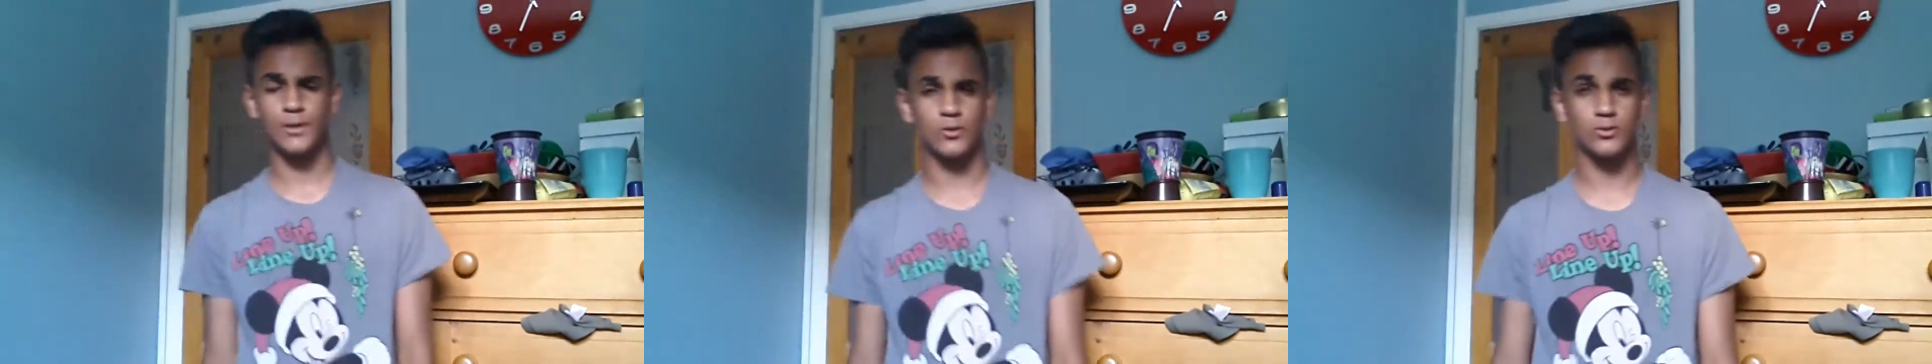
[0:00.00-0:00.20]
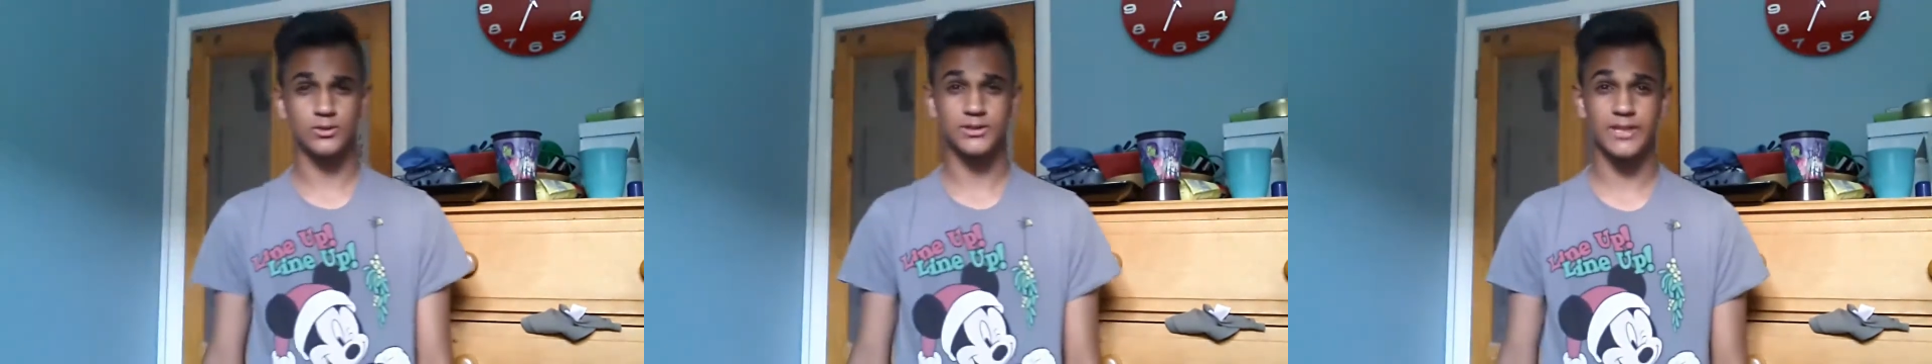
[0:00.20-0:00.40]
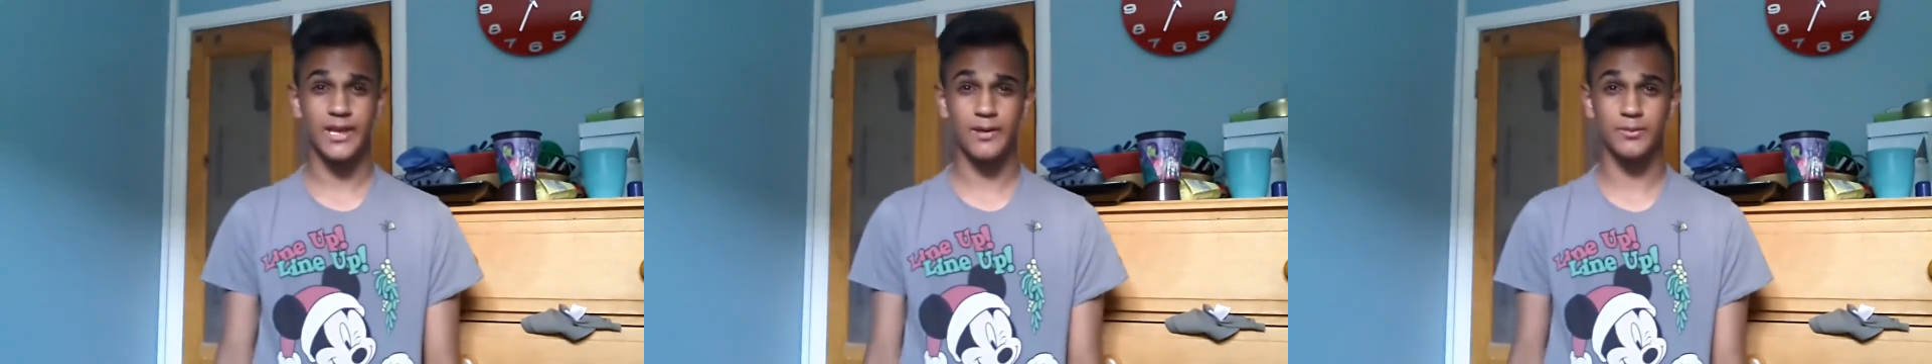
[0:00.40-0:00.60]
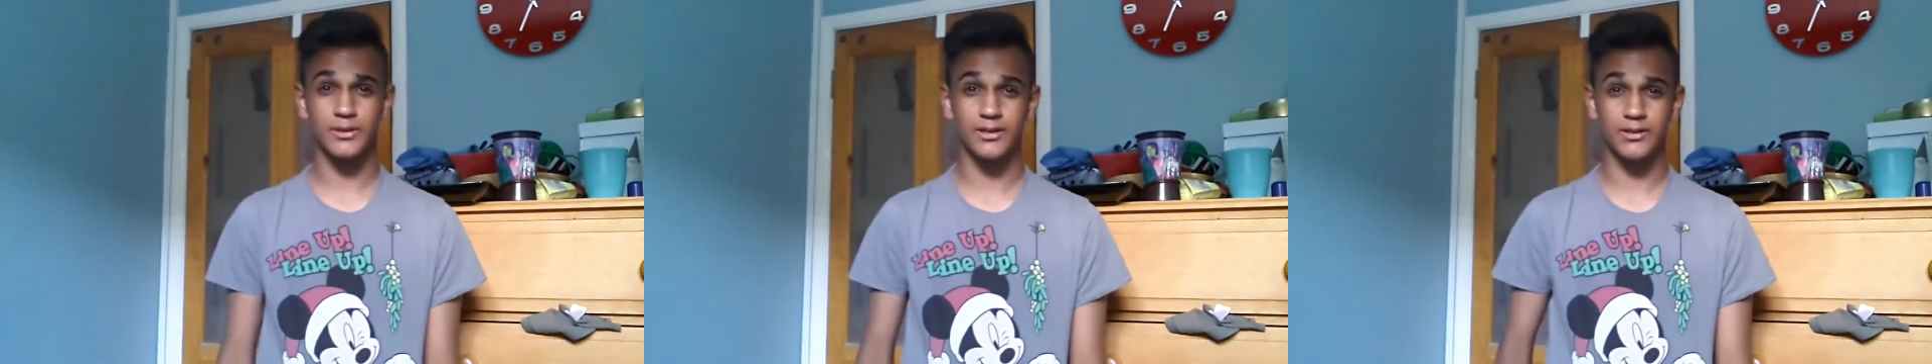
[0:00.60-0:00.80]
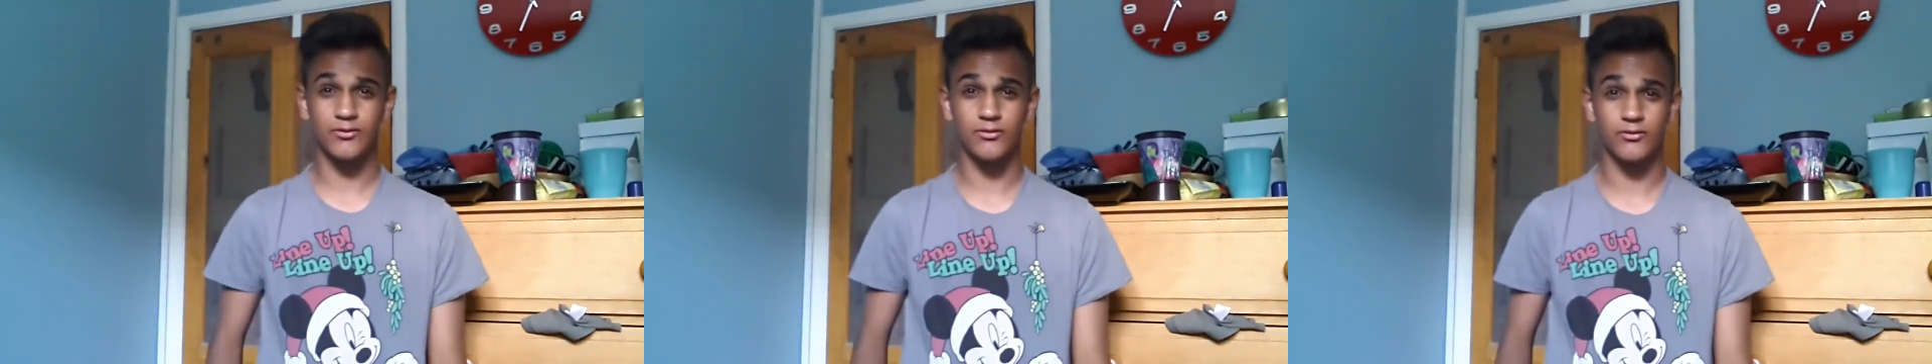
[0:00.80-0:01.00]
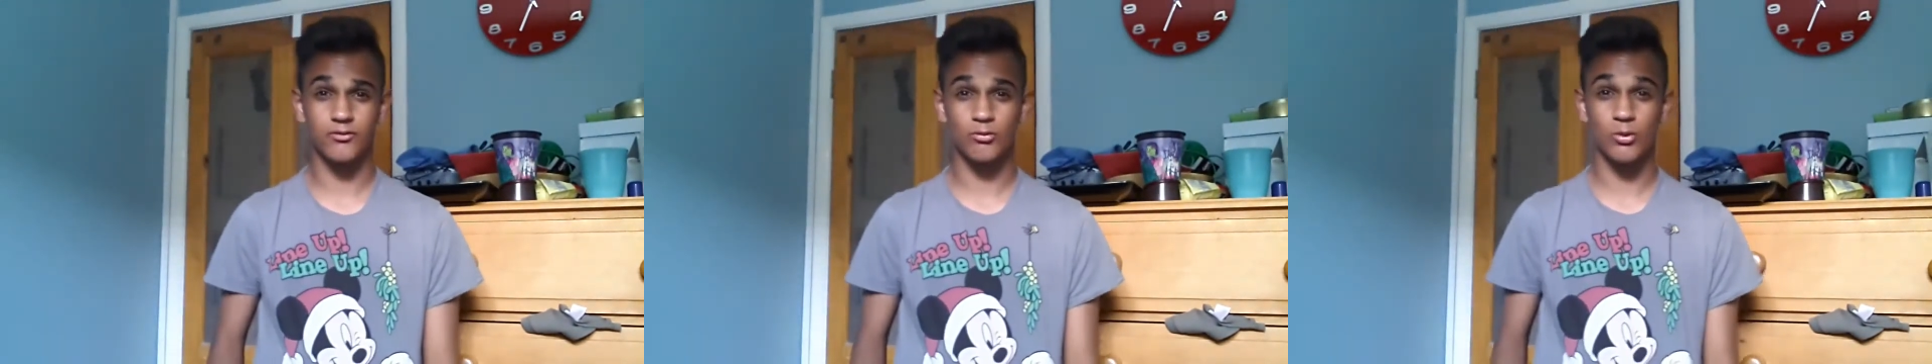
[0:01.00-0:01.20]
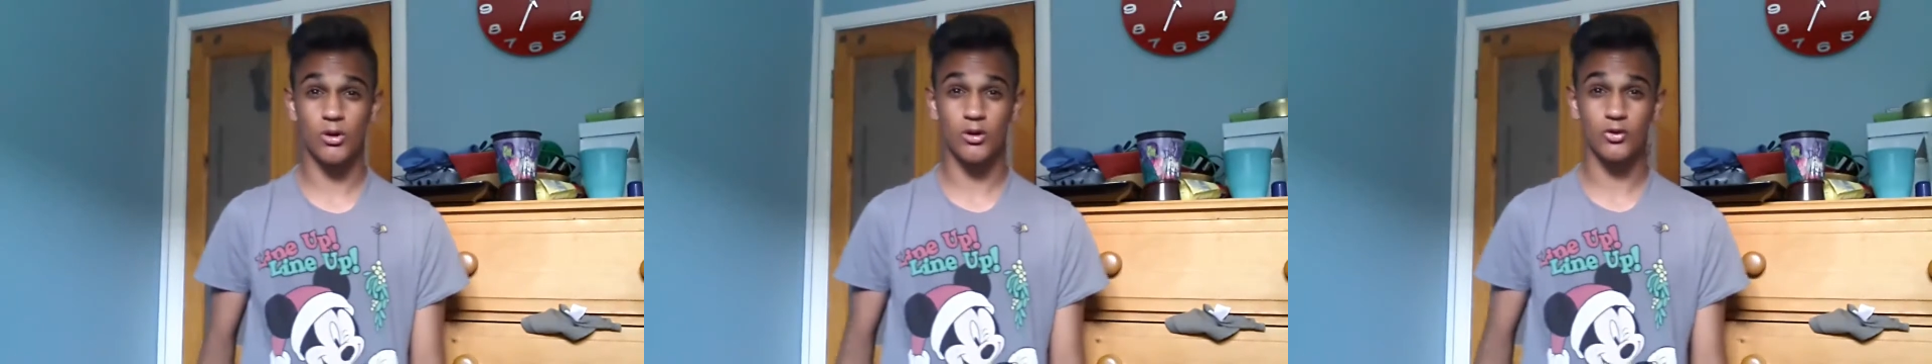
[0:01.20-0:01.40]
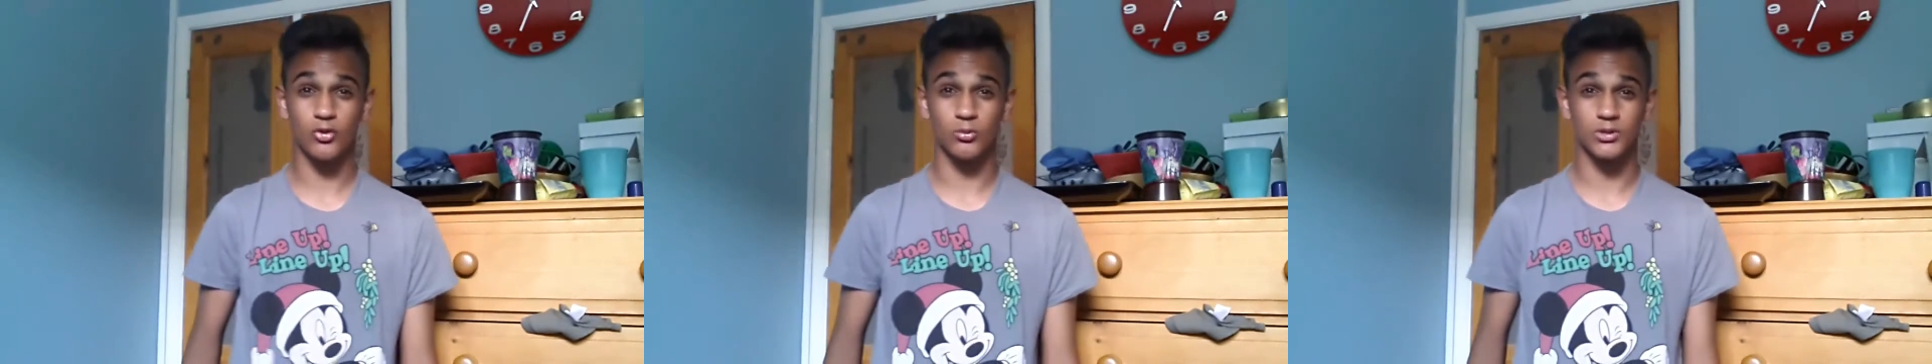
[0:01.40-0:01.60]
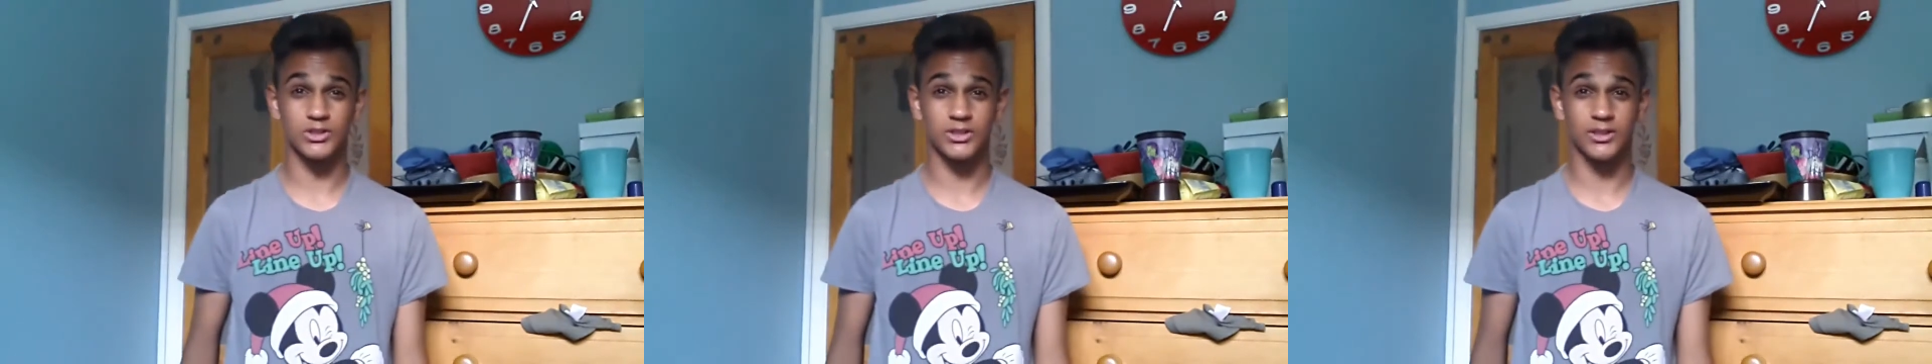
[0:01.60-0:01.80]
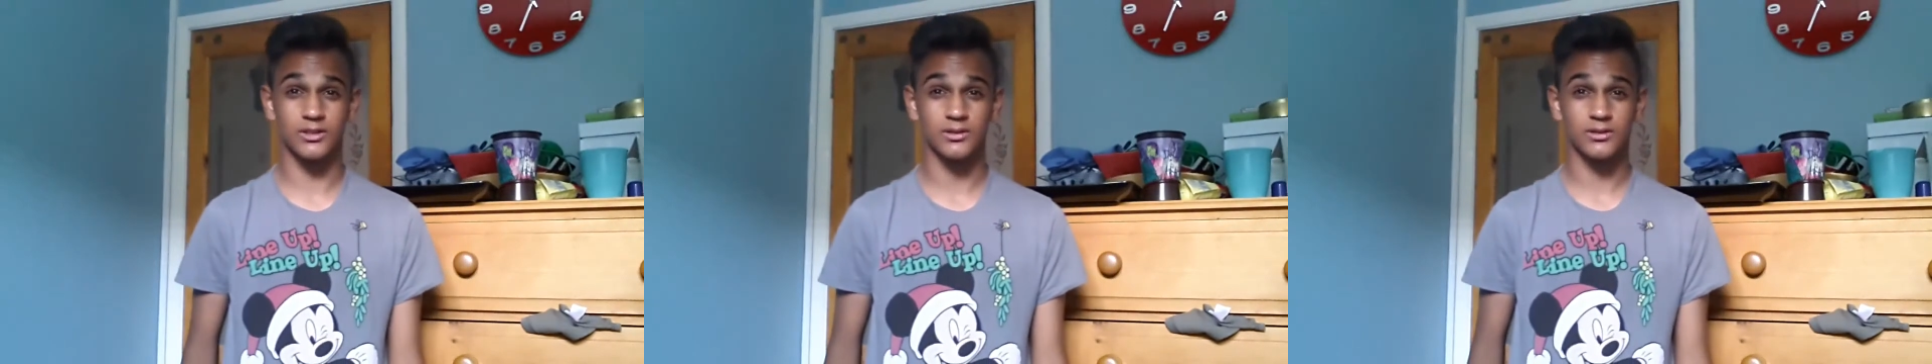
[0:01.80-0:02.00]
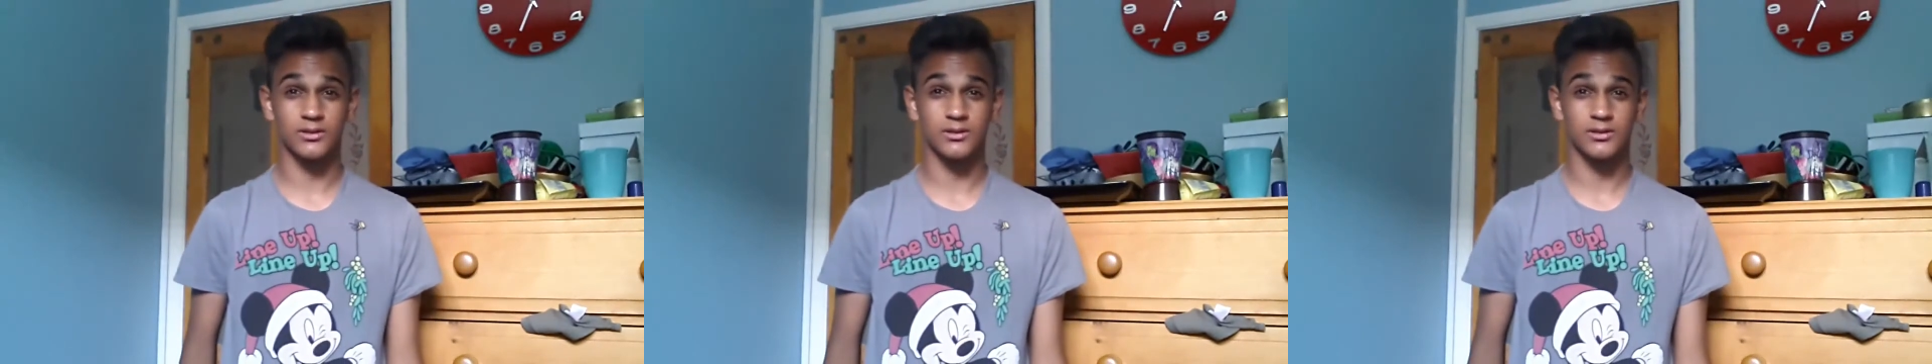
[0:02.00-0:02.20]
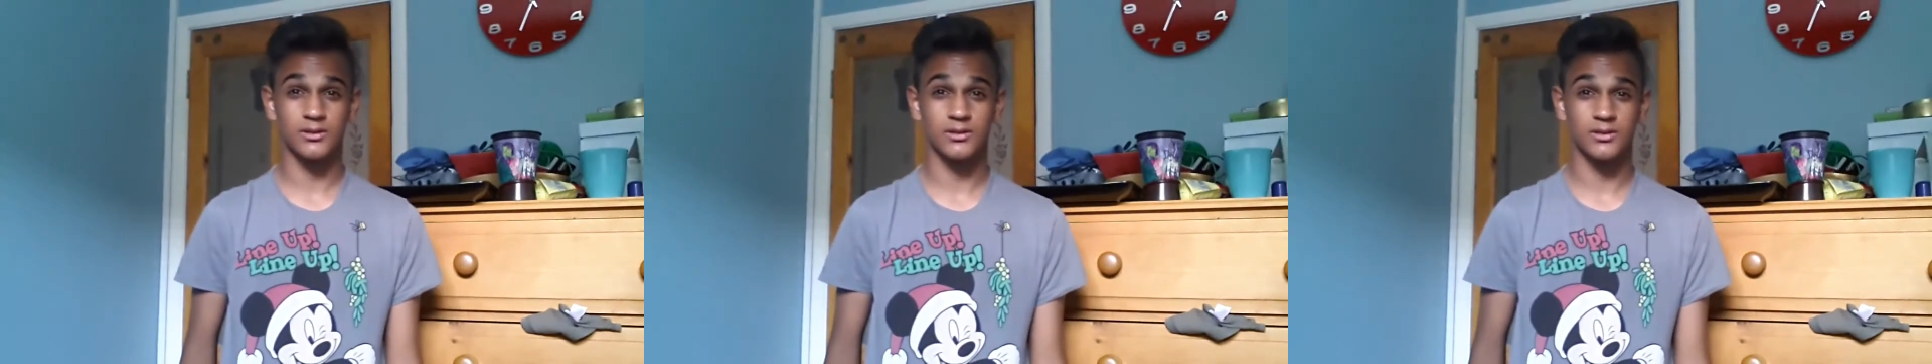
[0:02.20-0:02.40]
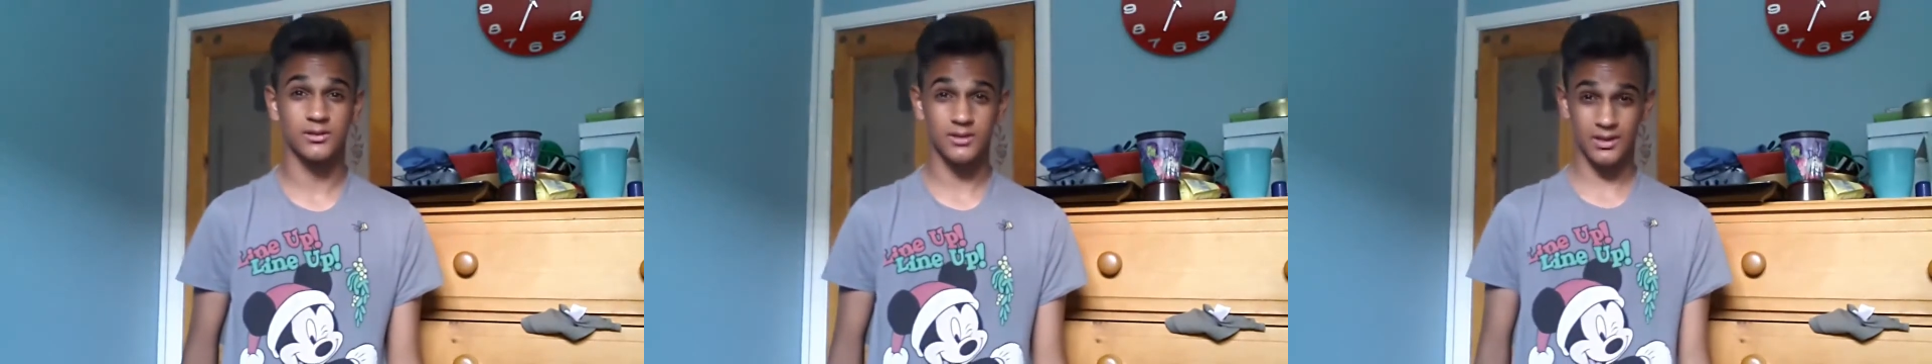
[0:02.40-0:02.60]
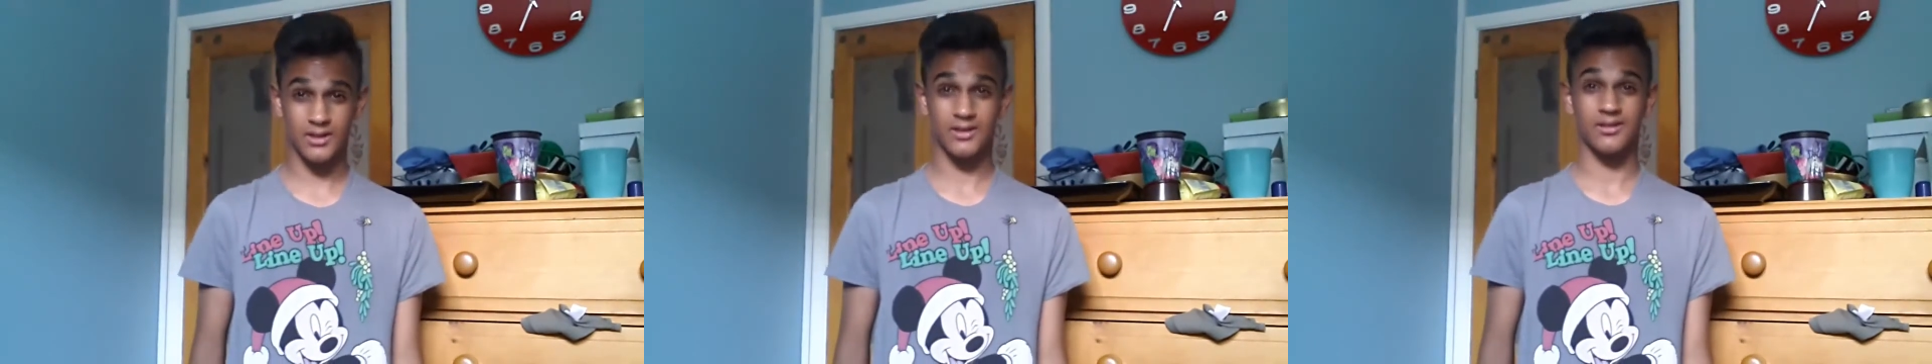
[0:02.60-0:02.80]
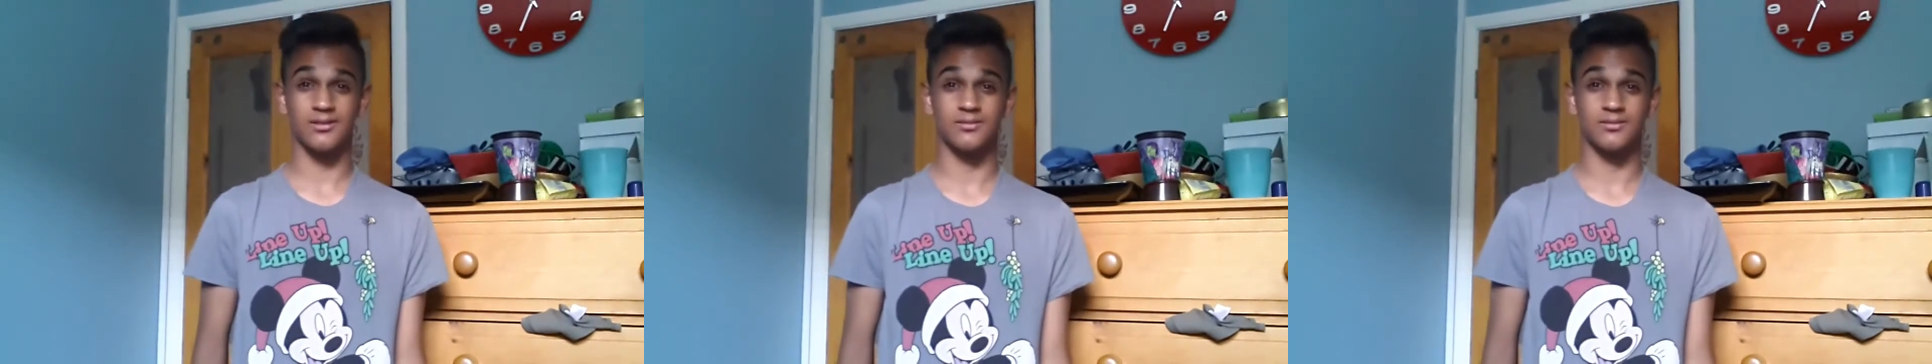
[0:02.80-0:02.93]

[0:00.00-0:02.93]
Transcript: Was that a bit different from what I normally say? Yeah?